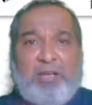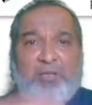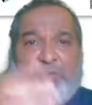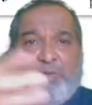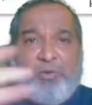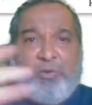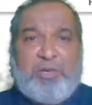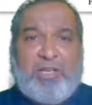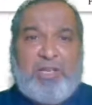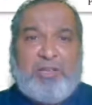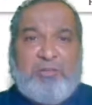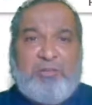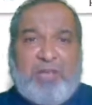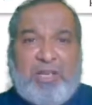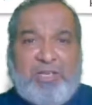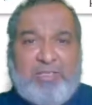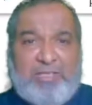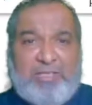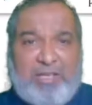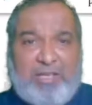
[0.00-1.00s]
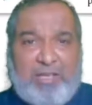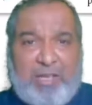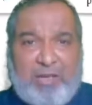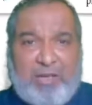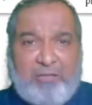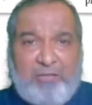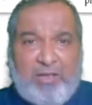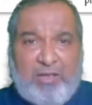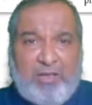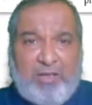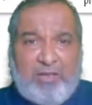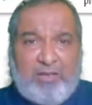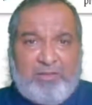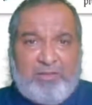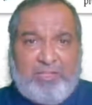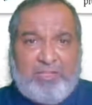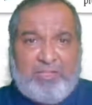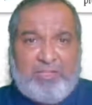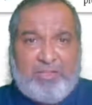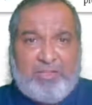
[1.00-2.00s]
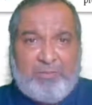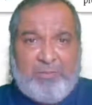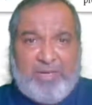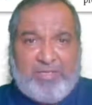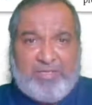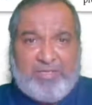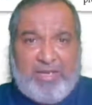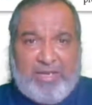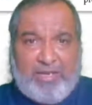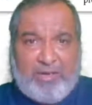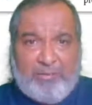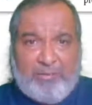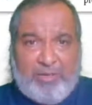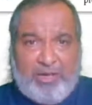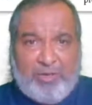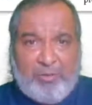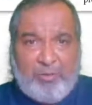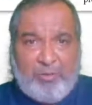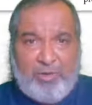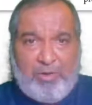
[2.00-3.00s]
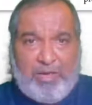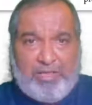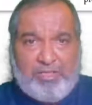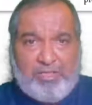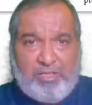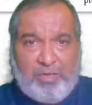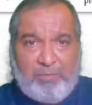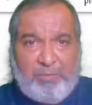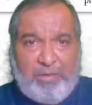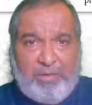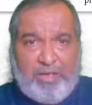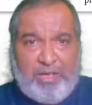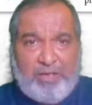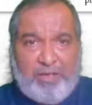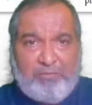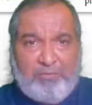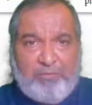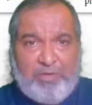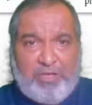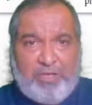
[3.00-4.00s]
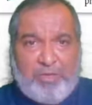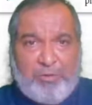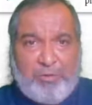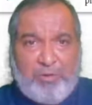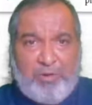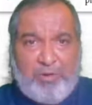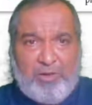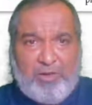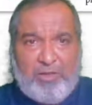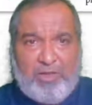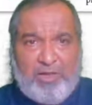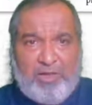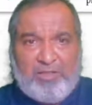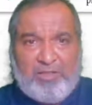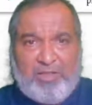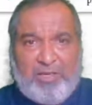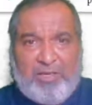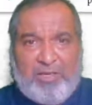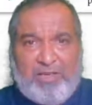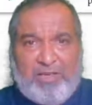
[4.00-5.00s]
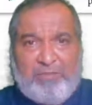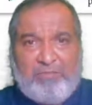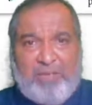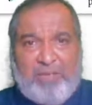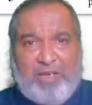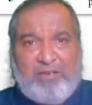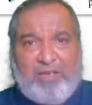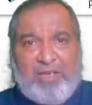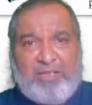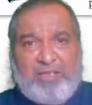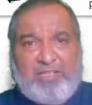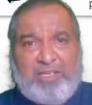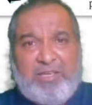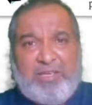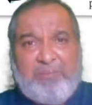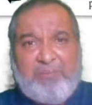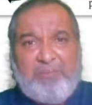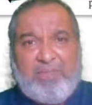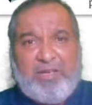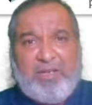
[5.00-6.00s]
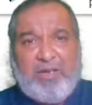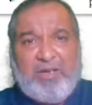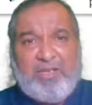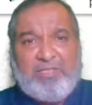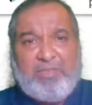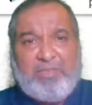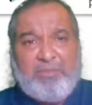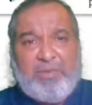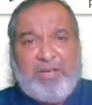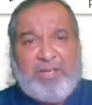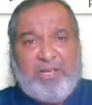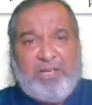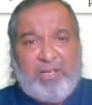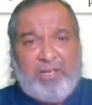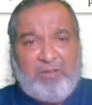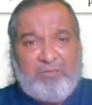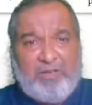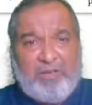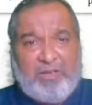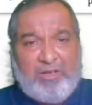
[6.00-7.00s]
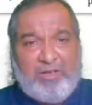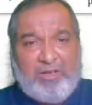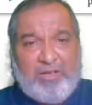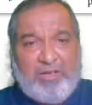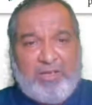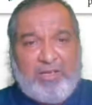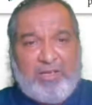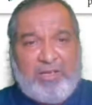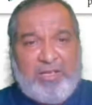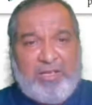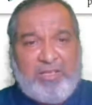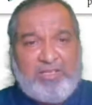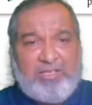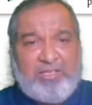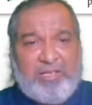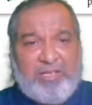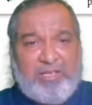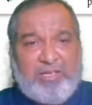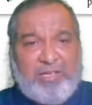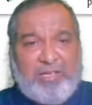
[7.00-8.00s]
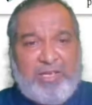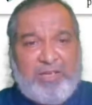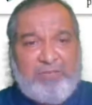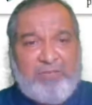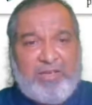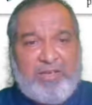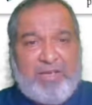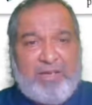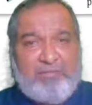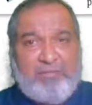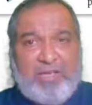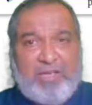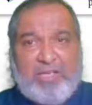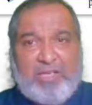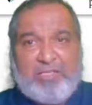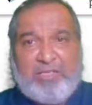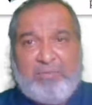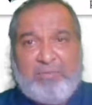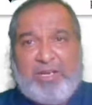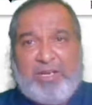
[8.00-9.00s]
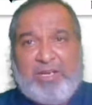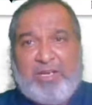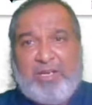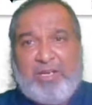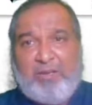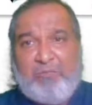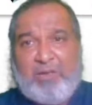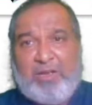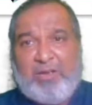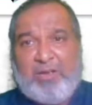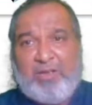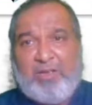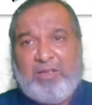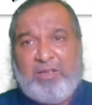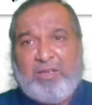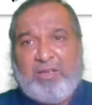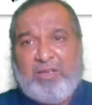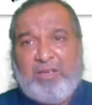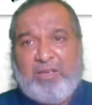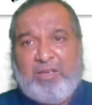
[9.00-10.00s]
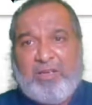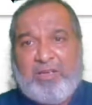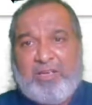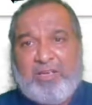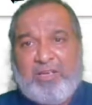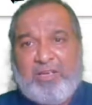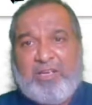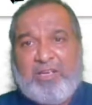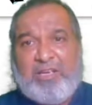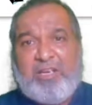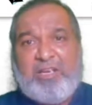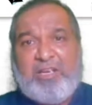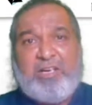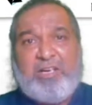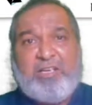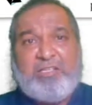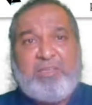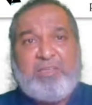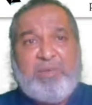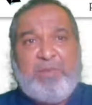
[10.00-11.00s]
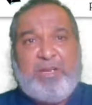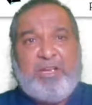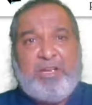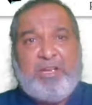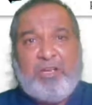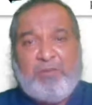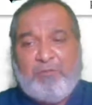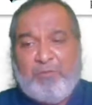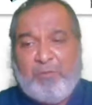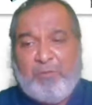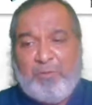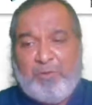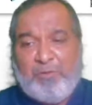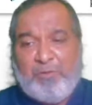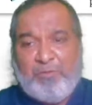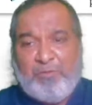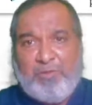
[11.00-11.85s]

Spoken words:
So here you can see now, this is the base diagram I drawn, axial plane which are drawn, the limb now can see asymmetrical one. Yes, here again we have the asymmetrical one, here again asymmetrical fold.